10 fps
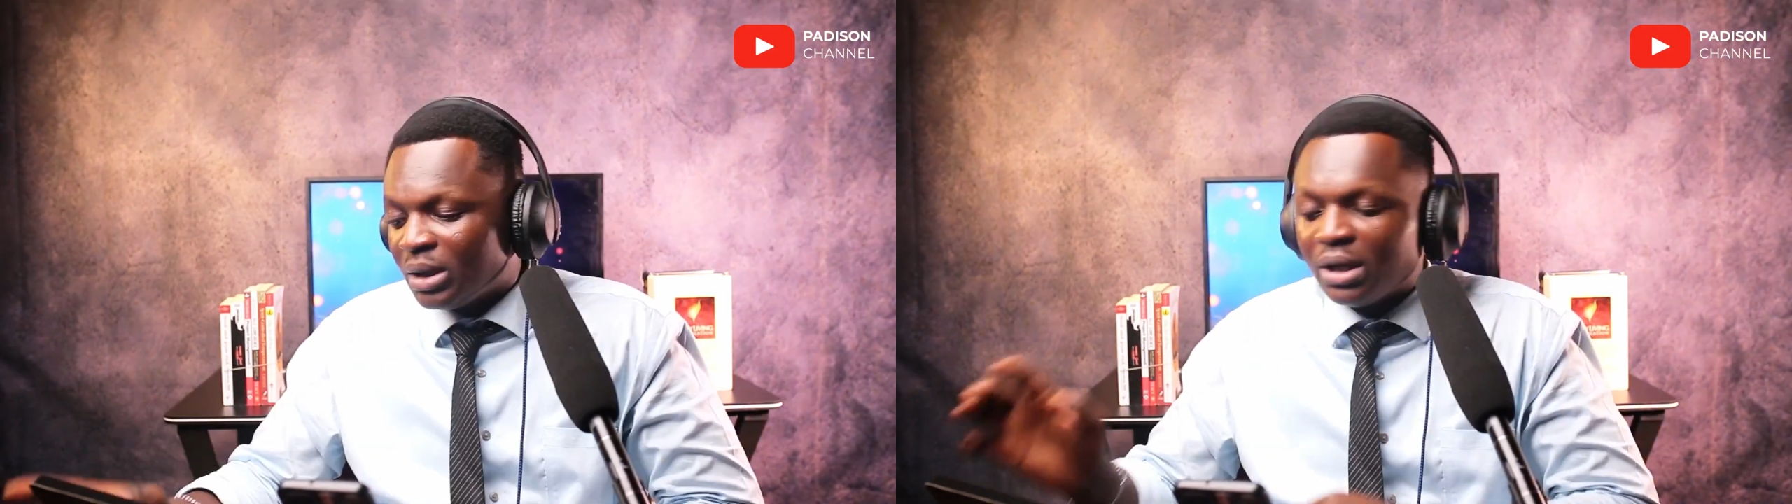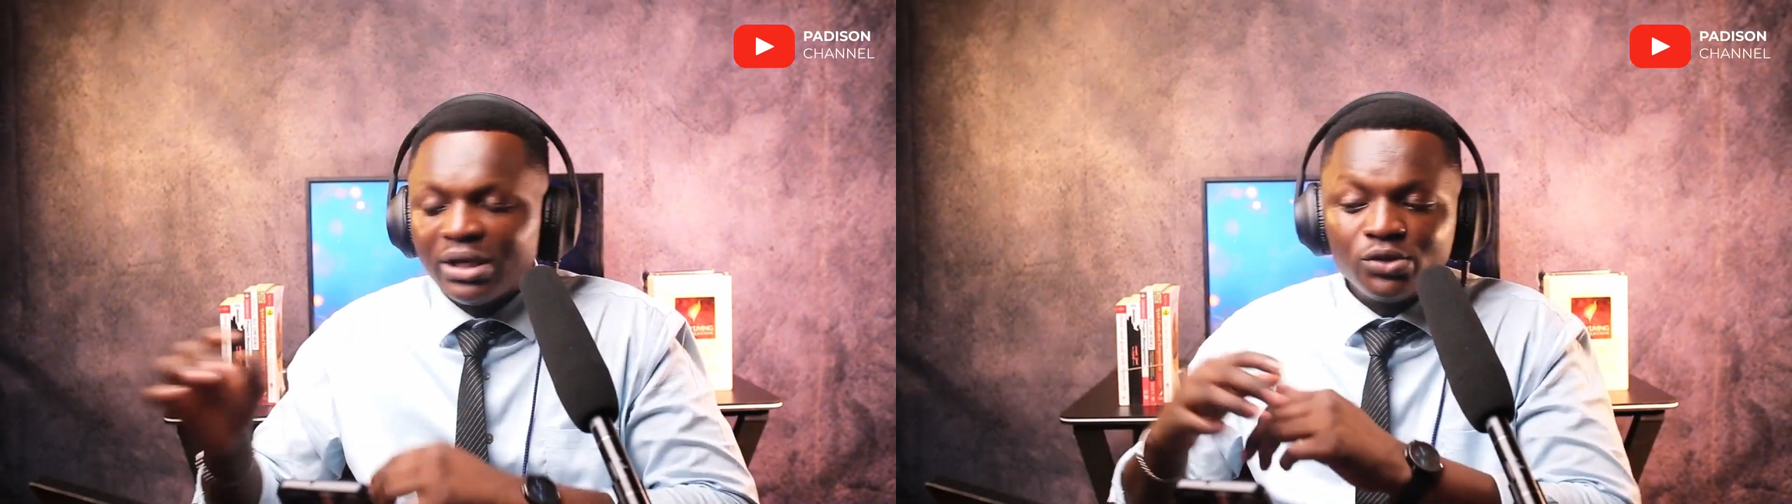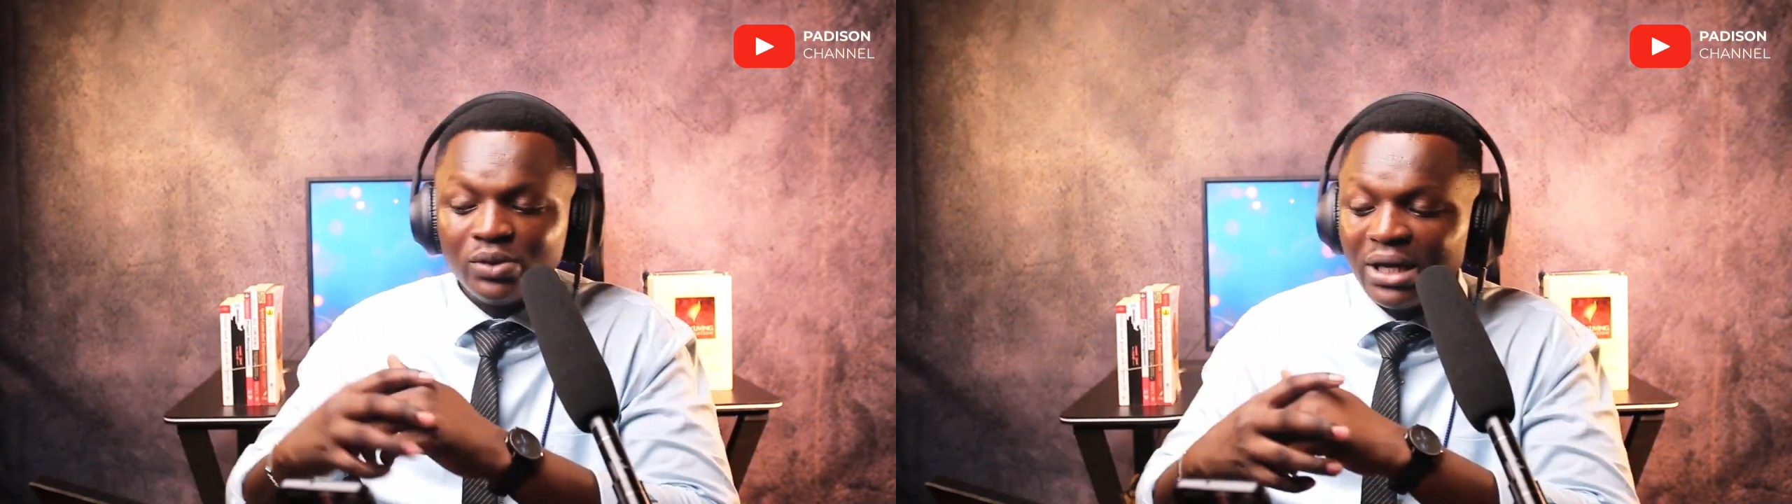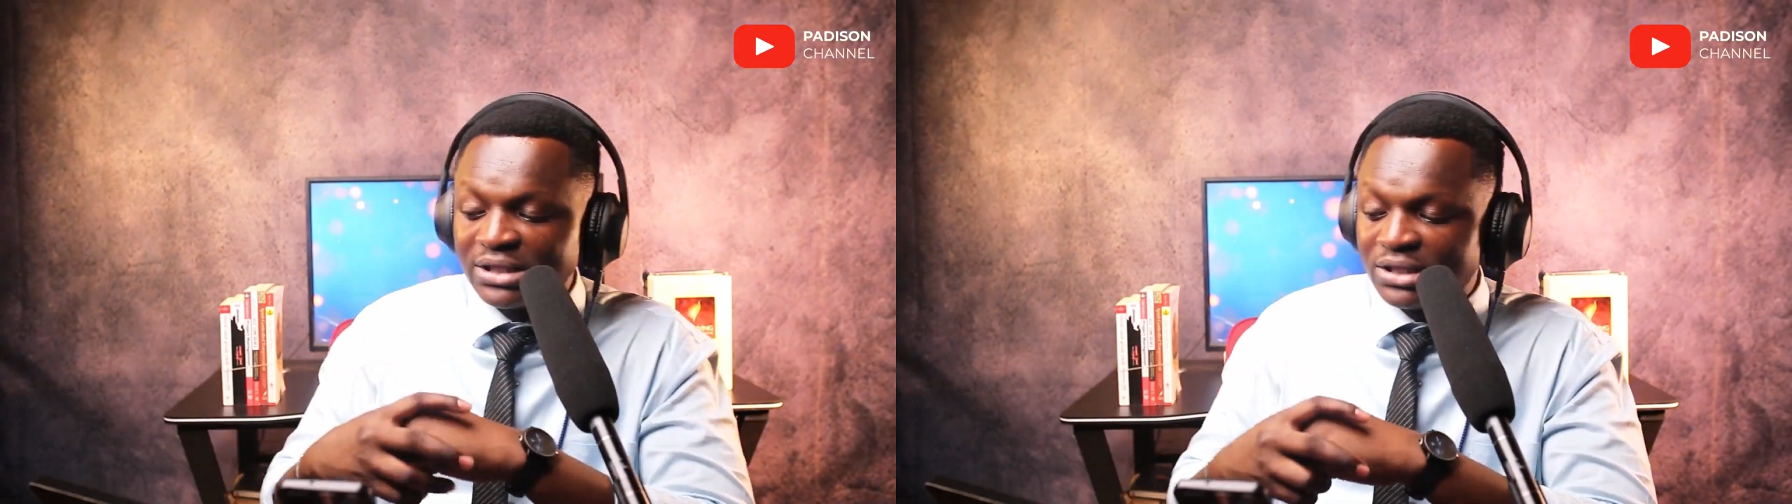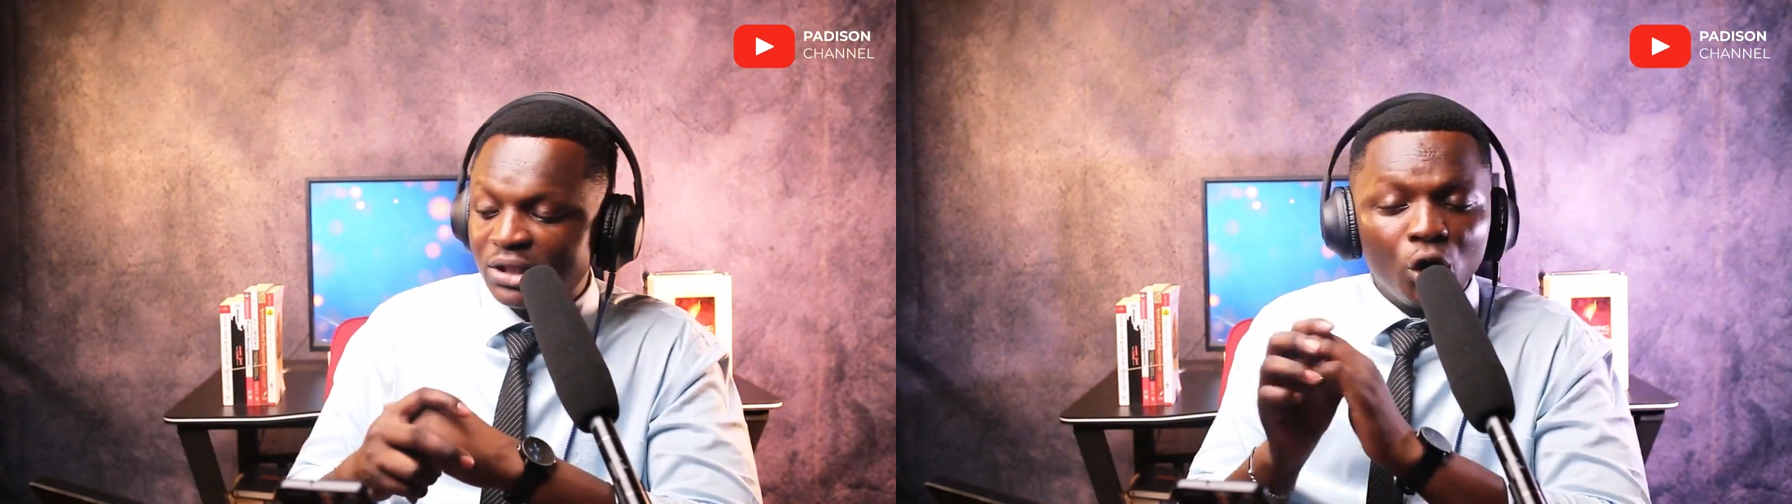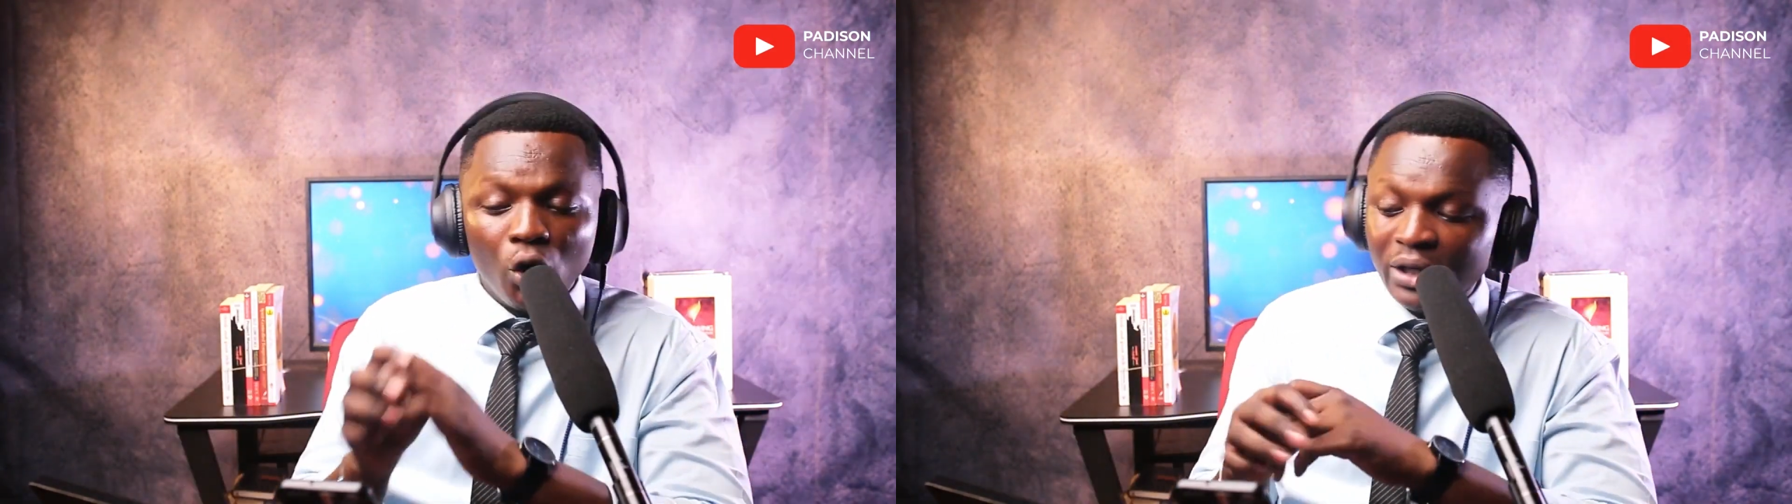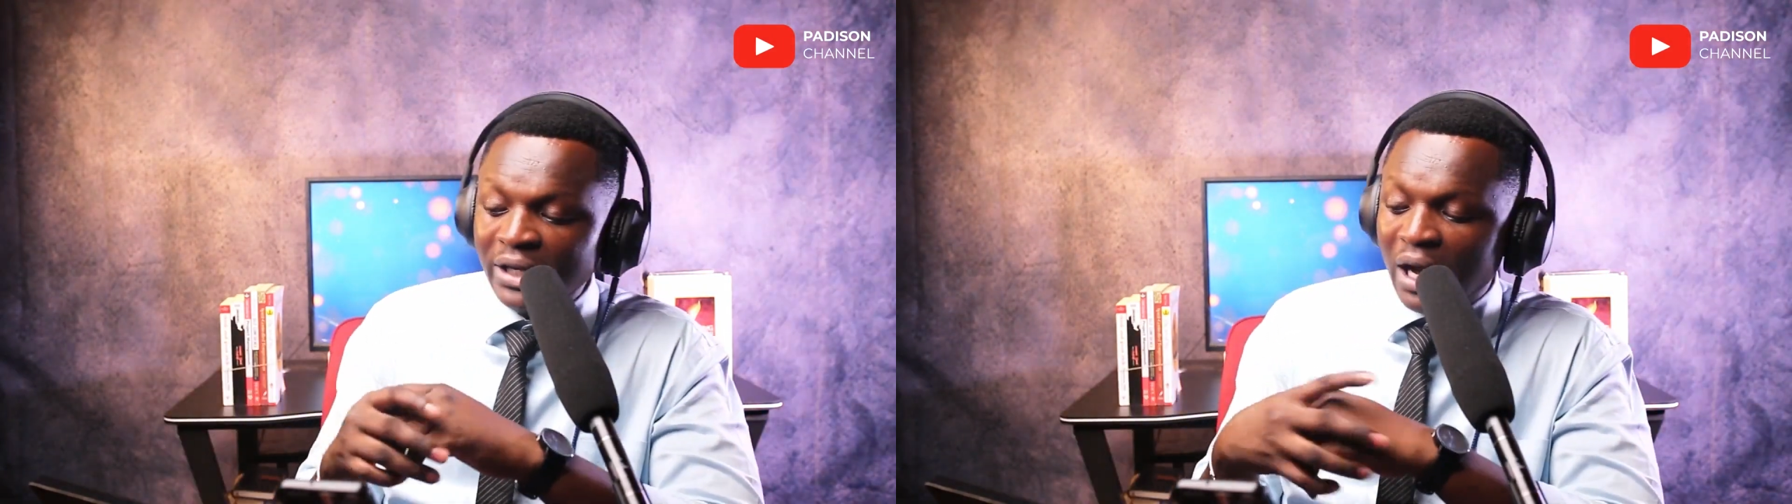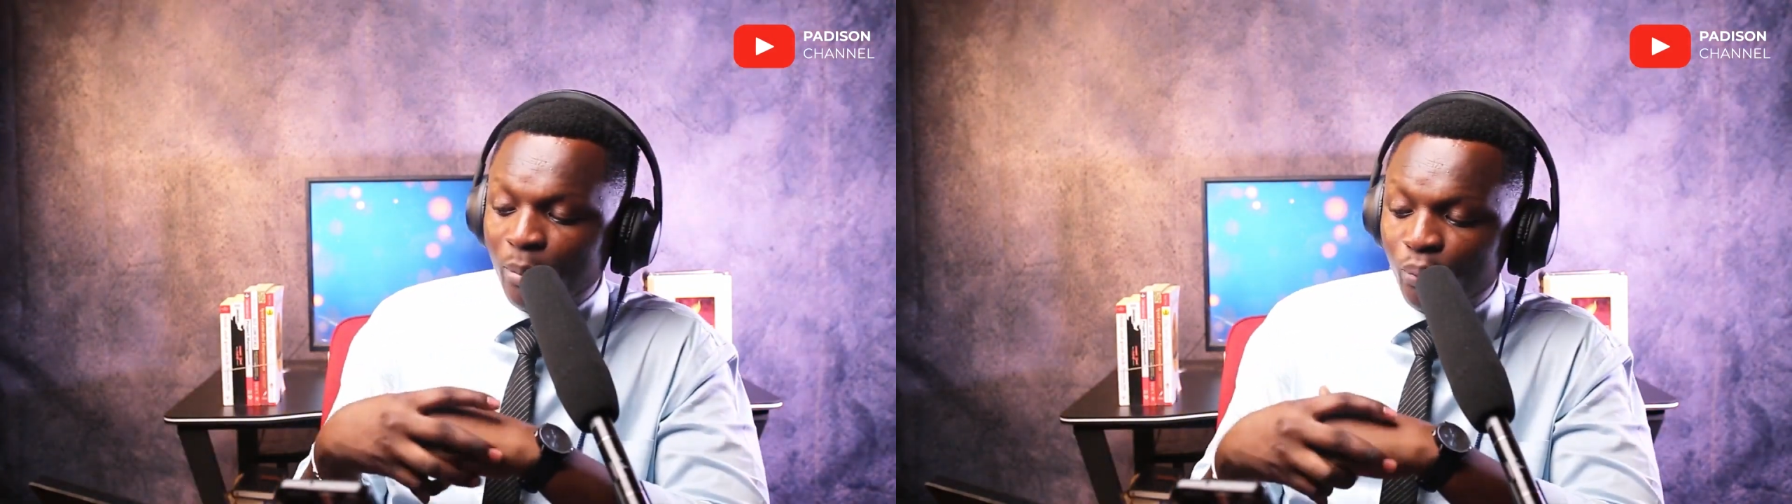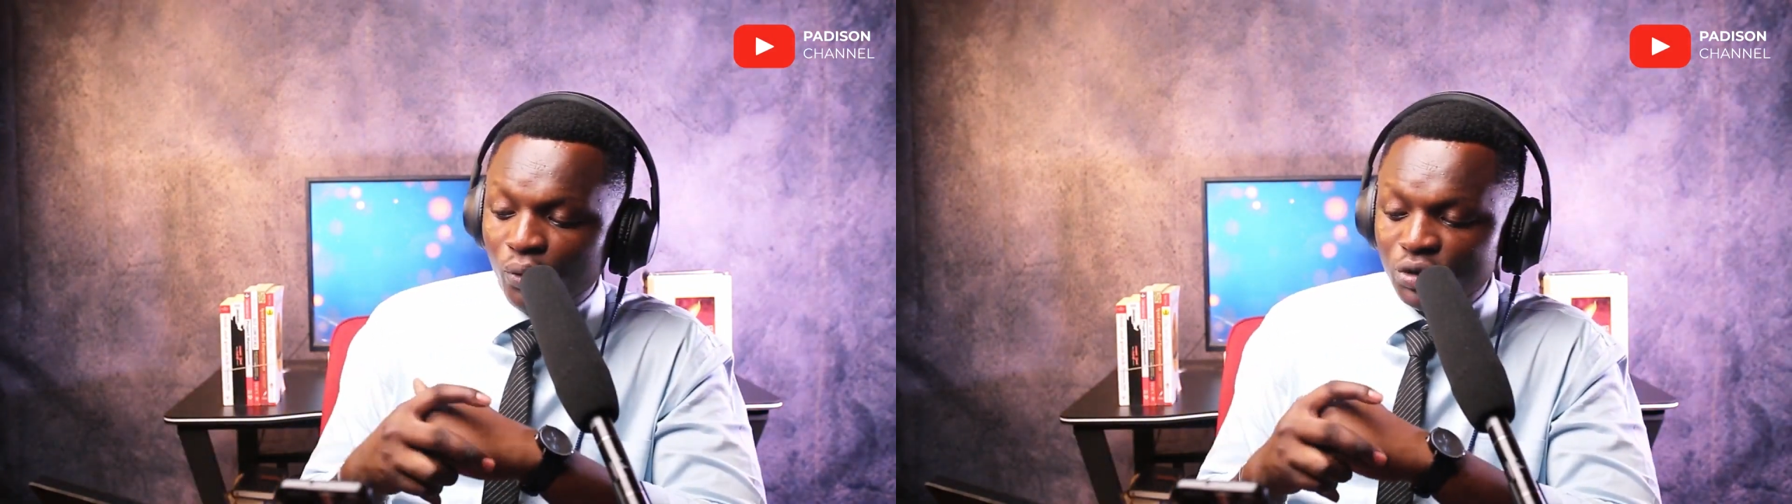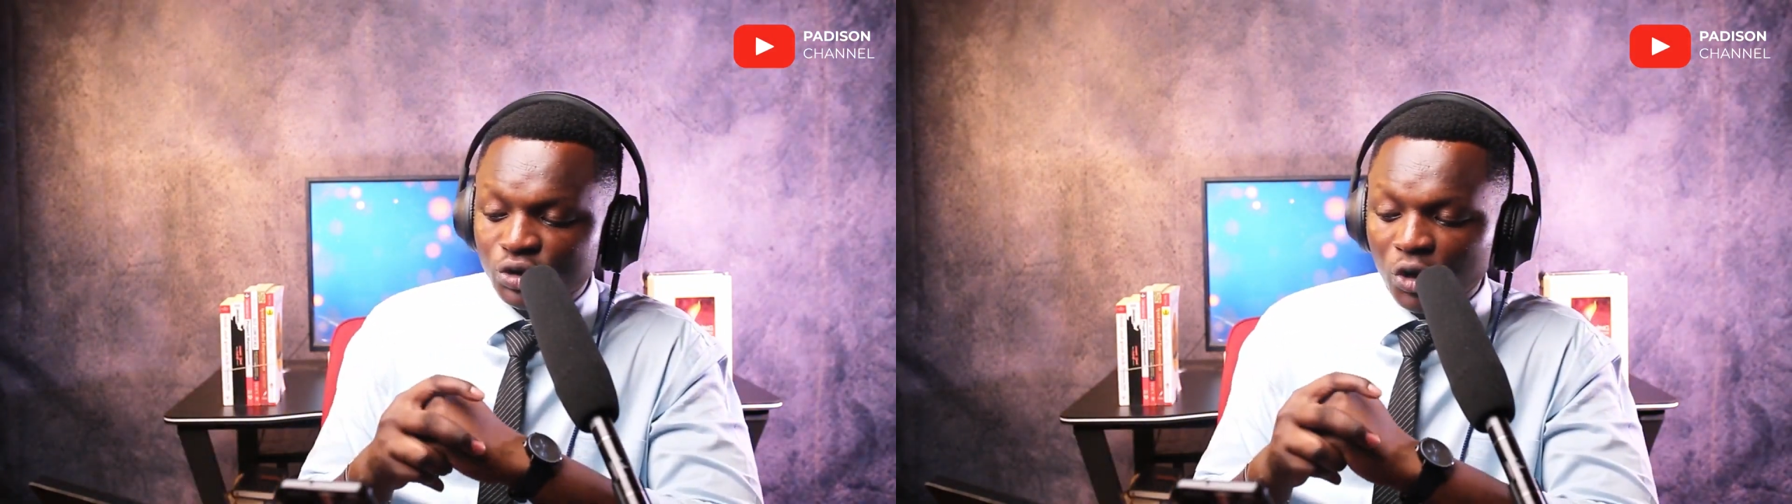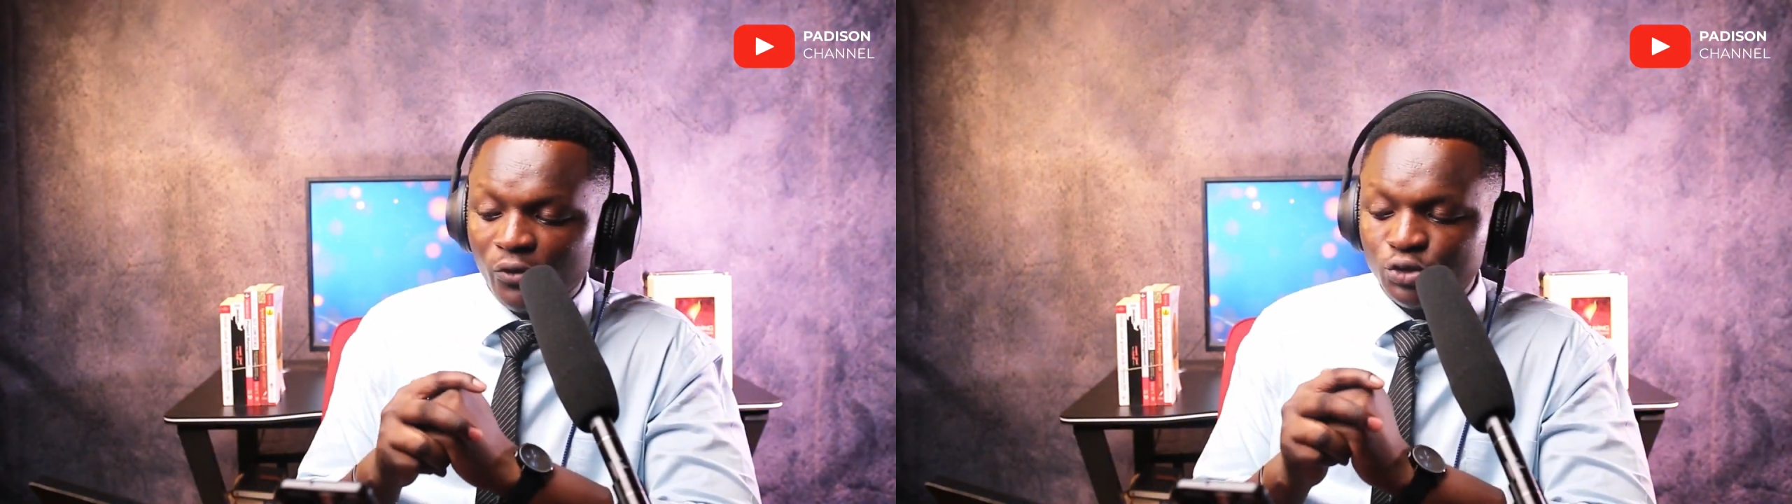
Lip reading: Now let's look at godly approach of